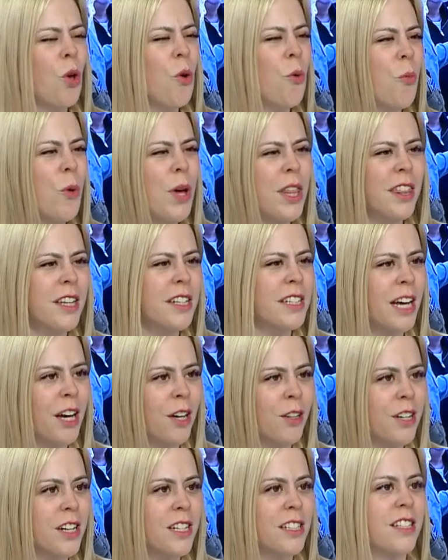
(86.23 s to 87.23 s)
with the
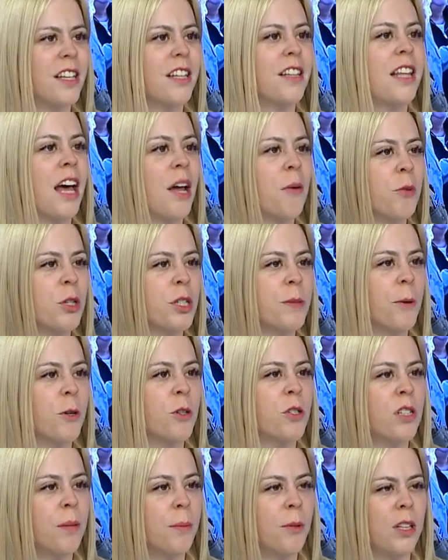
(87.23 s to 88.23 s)
terrorists, and then we're
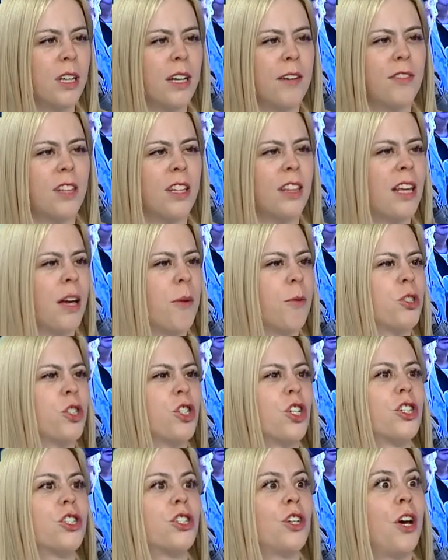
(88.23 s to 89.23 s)
supposed to believe that they were
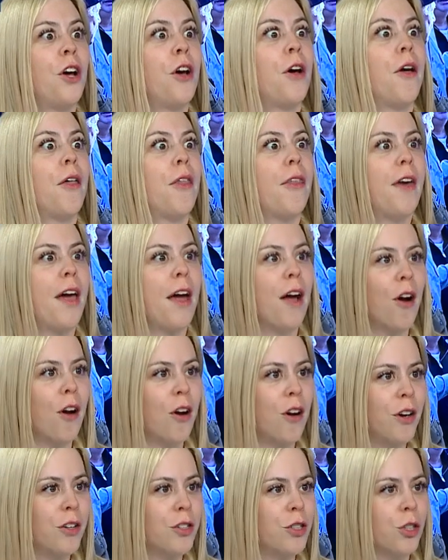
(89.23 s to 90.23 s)
just there
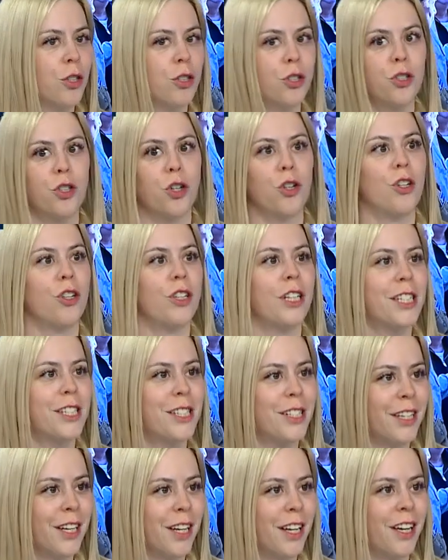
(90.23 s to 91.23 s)
under
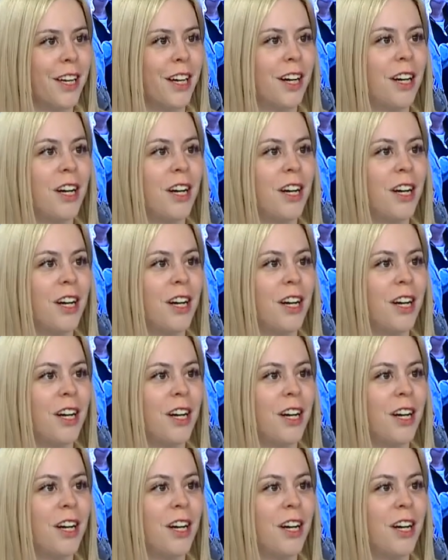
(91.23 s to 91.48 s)
journalistic